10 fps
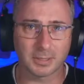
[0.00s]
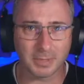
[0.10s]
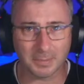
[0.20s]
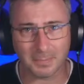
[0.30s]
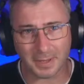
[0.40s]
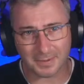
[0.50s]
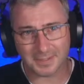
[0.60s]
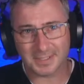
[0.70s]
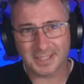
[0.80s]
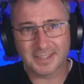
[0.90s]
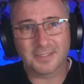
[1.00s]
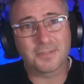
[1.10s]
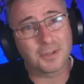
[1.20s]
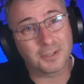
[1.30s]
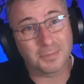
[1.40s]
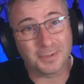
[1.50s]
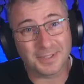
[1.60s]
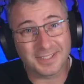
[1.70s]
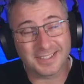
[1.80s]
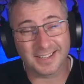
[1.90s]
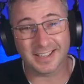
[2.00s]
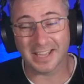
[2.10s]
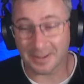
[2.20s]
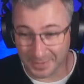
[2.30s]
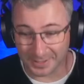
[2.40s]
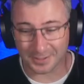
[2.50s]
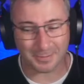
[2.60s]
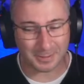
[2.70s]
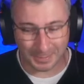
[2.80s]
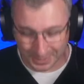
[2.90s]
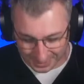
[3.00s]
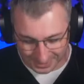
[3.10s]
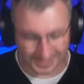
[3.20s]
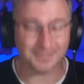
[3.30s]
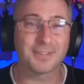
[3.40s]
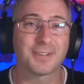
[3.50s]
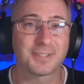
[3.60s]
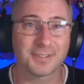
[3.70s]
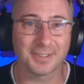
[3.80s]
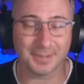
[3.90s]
bit embarrassing. I forgot to put in how many you're supposed to be choosing. Very sorry,